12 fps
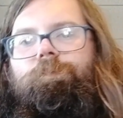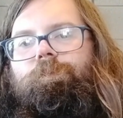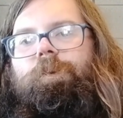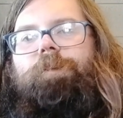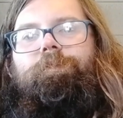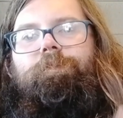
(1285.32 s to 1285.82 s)

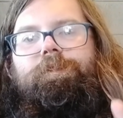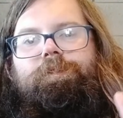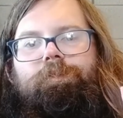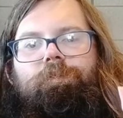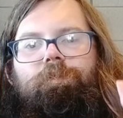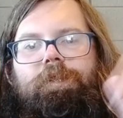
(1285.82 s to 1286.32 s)
whether it's
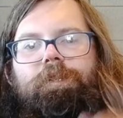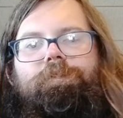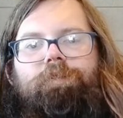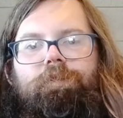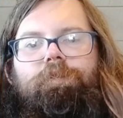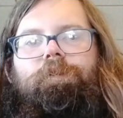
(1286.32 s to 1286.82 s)

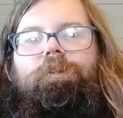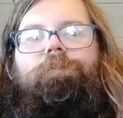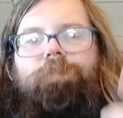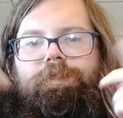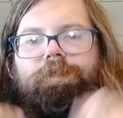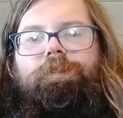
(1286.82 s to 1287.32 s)
internally
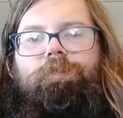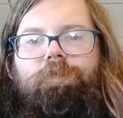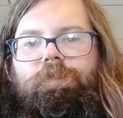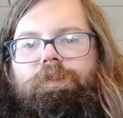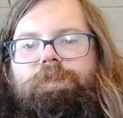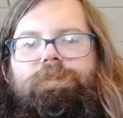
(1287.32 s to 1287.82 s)
within the
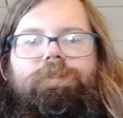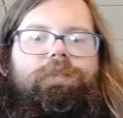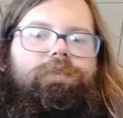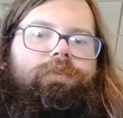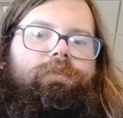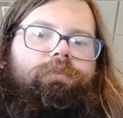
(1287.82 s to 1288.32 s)

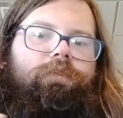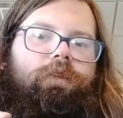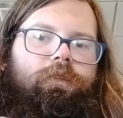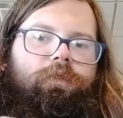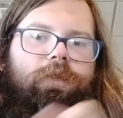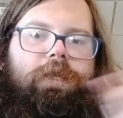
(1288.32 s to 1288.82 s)
organization
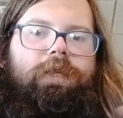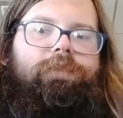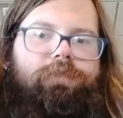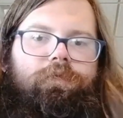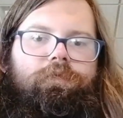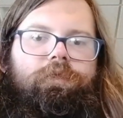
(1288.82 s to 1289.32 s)
or
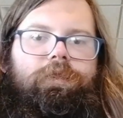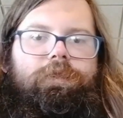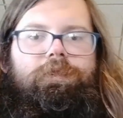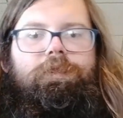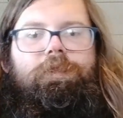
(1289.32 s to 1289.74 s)
externally